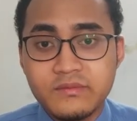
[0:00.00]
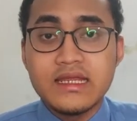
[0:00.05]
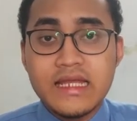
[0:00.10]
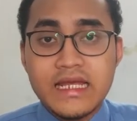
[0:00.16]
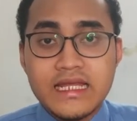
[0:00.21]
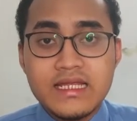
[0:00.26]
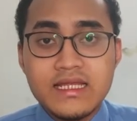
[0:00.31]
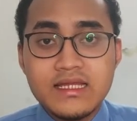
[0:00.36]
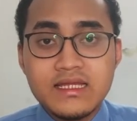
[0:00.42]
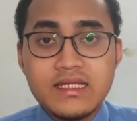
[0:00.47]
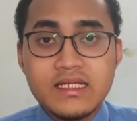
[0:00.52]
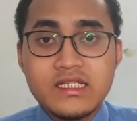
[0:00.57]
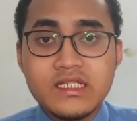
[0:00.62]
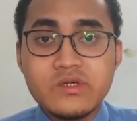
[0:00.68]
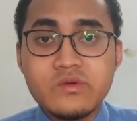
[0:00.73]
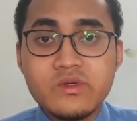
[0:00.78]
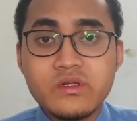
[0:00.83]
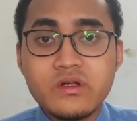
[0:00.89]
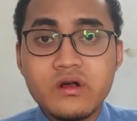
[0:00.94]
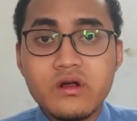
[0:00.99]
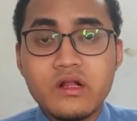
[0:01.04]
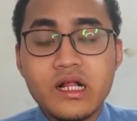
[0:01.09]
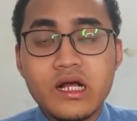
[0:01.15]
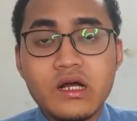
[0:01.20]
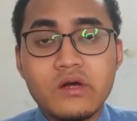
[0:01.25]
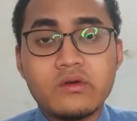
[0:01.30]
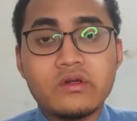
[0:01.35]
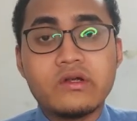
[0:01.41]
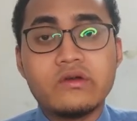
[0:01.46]
Then, teacher will call
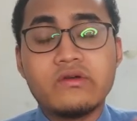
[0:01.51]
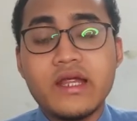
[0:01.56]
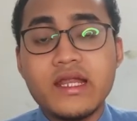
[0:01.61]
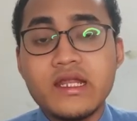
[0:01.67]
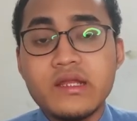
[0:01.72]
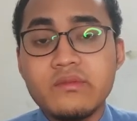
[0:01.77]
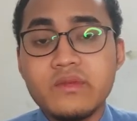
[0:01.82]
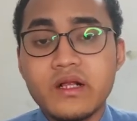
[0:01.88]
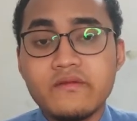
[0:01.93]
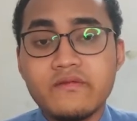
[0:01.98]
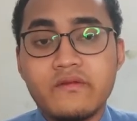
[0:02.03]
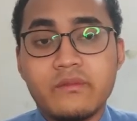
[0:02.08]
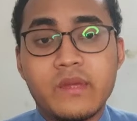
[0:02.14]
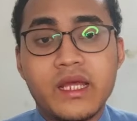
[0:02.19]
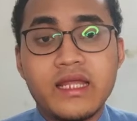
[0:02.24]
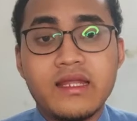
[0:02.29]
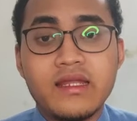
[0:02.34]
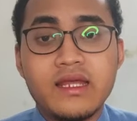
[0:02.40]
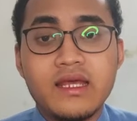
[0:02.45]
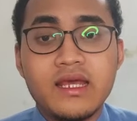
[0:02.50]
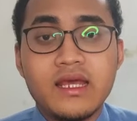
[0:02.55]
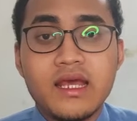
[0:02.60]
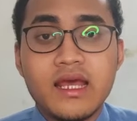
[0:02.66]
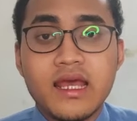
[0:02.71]
out a random alphabet,